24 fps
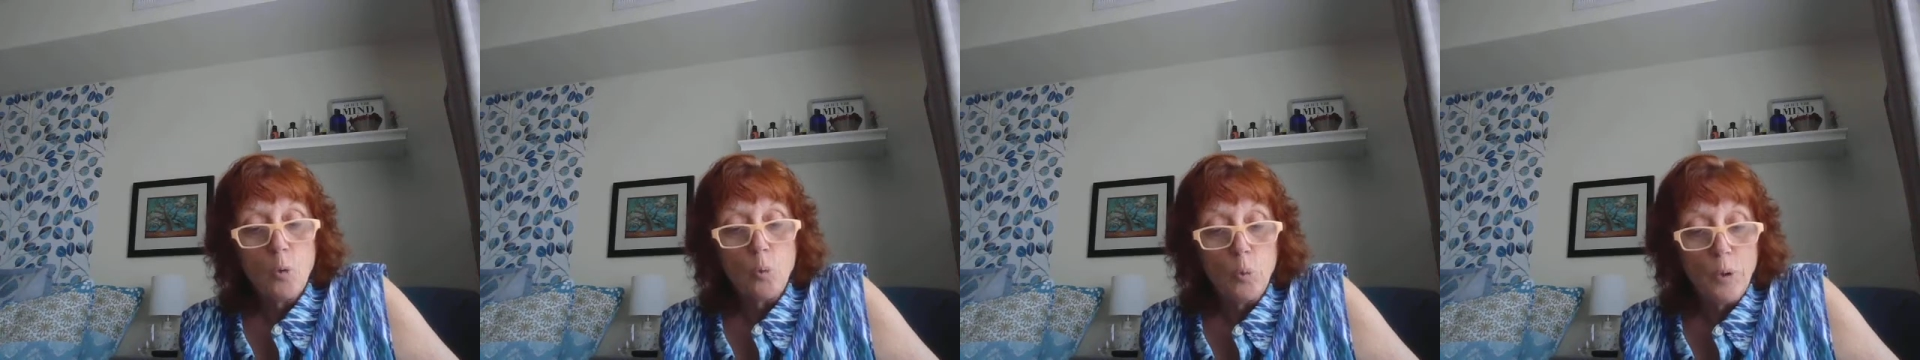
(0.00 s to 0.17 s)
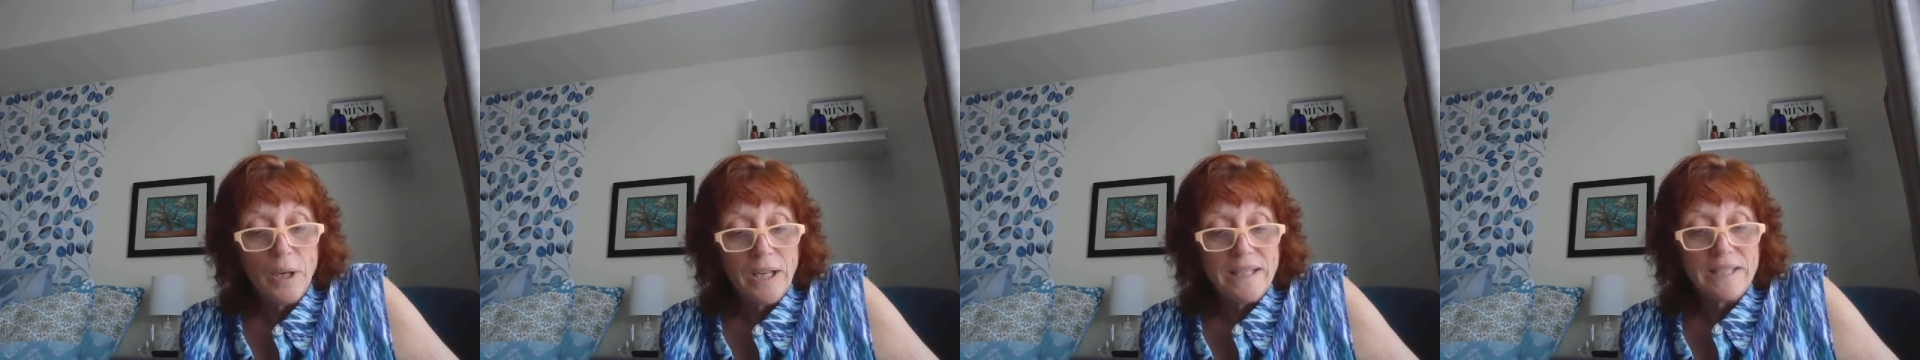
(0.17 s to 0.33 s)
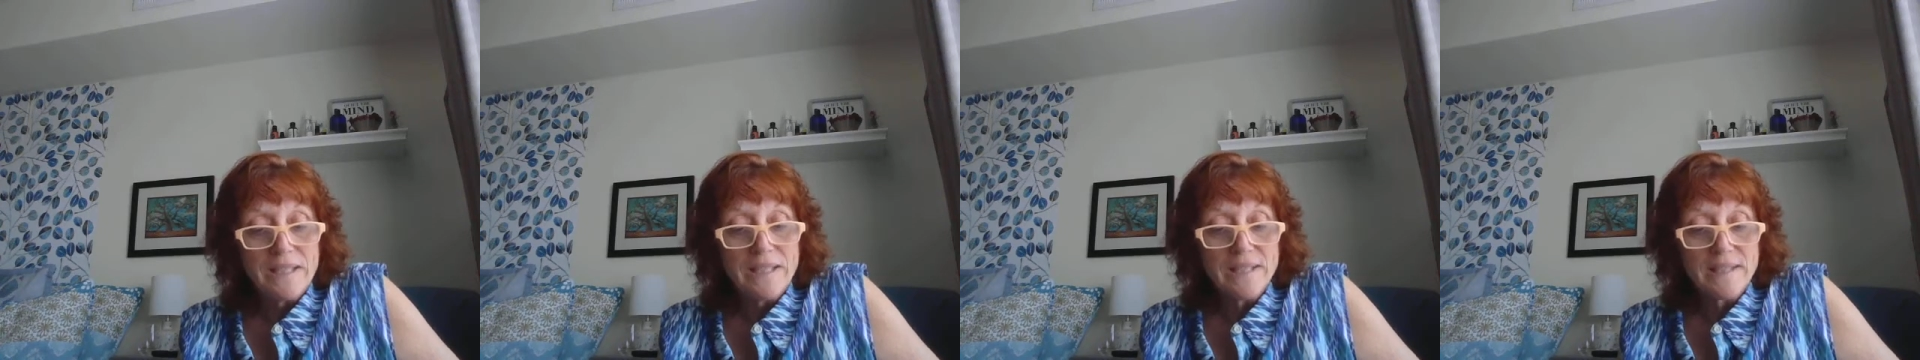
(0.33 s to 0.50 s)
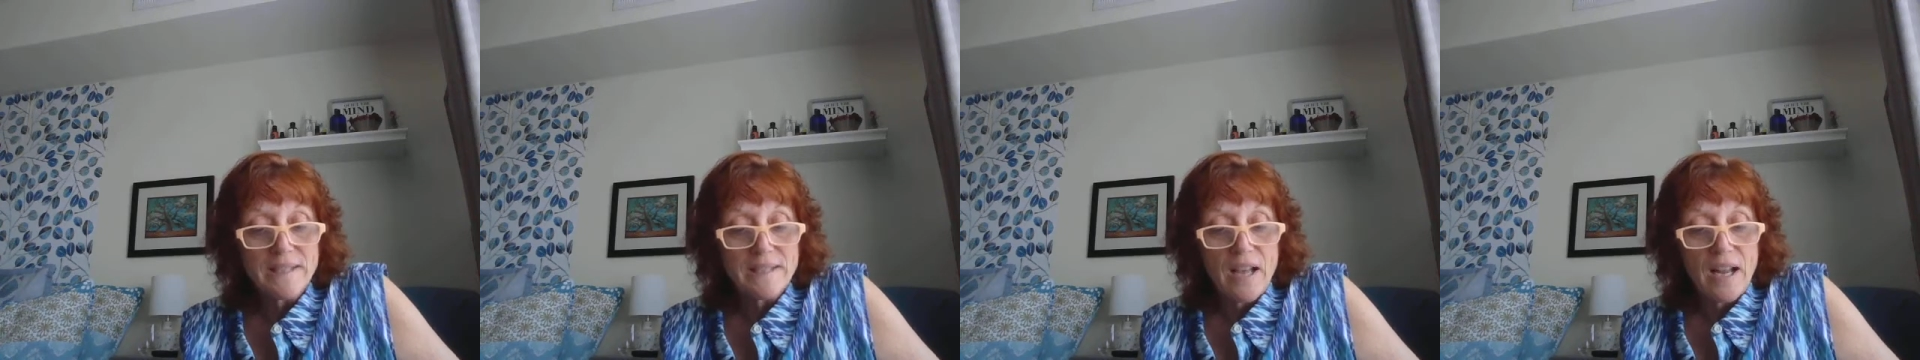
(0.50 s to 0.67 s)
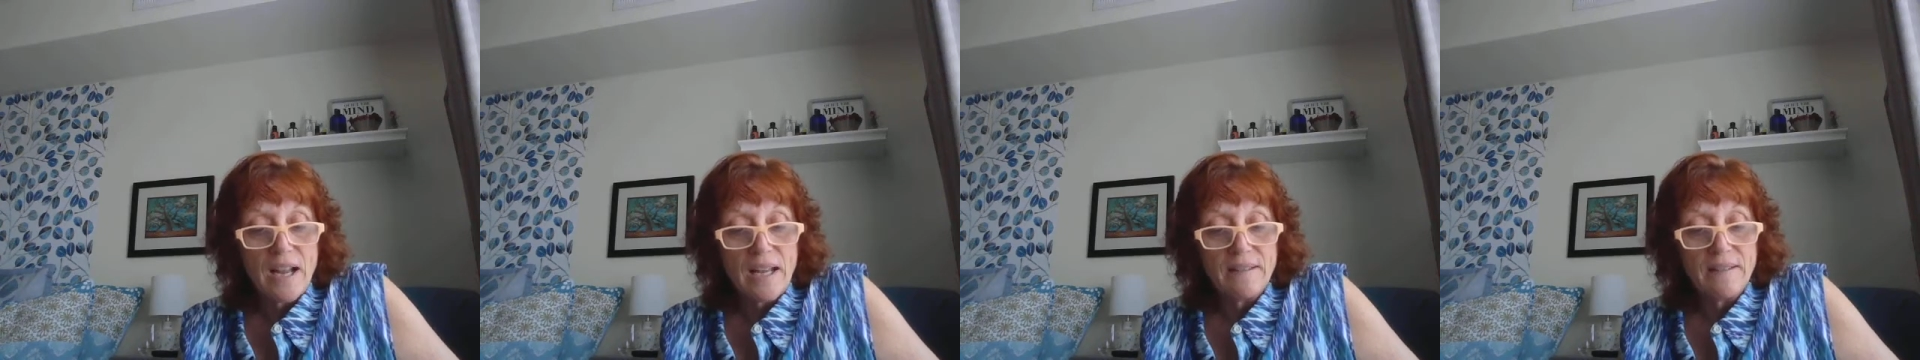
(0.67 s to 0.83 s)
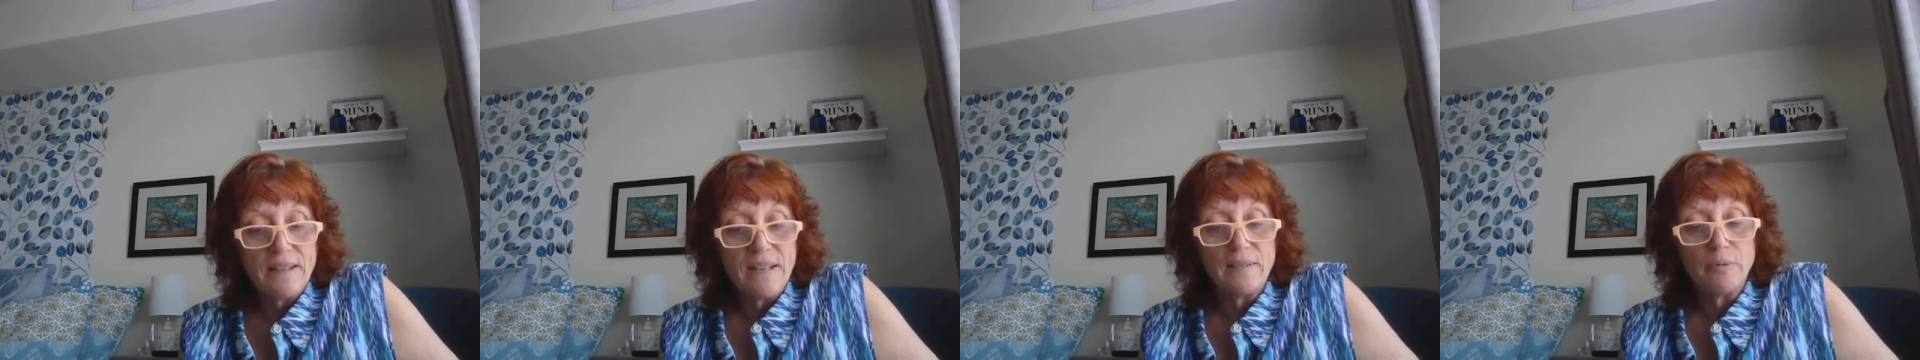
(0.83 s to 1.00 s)
We
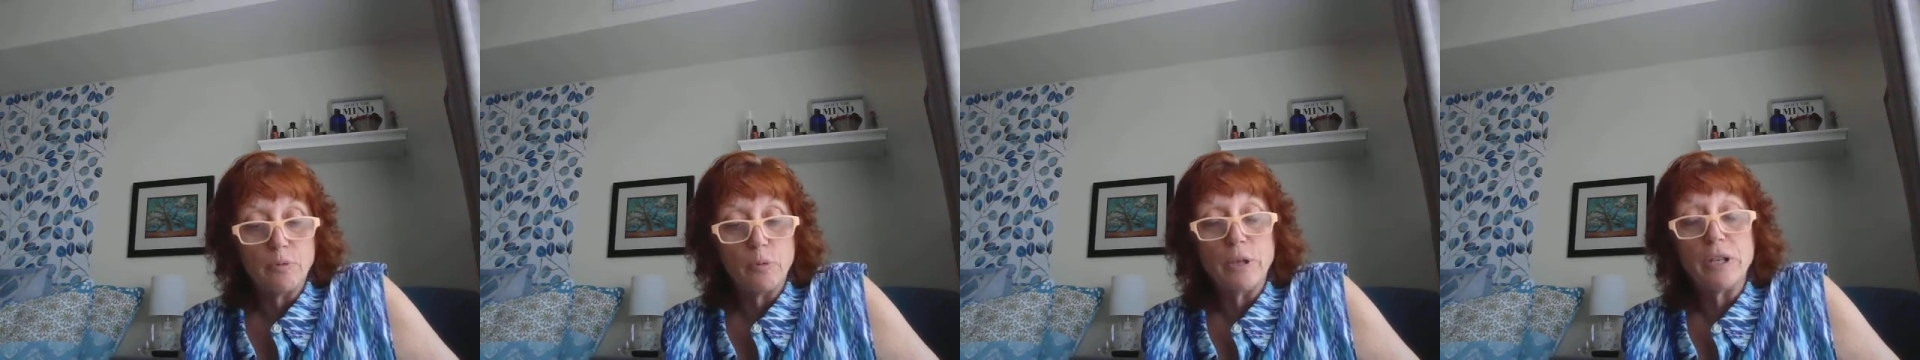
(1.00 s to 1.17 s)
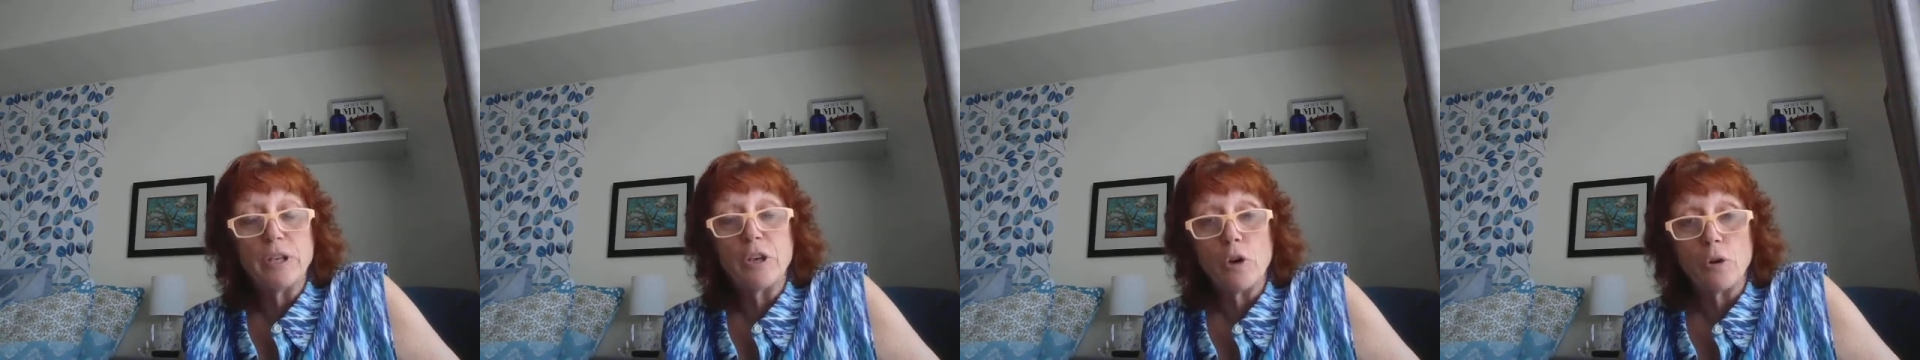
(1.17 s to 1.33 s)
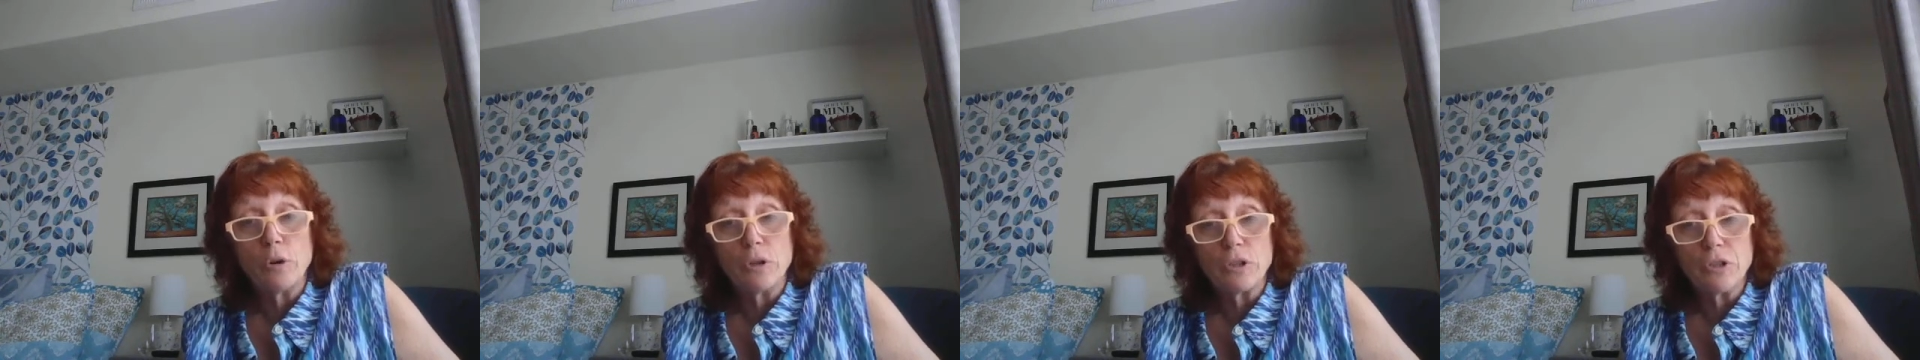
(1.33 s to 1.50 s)
decide that if we go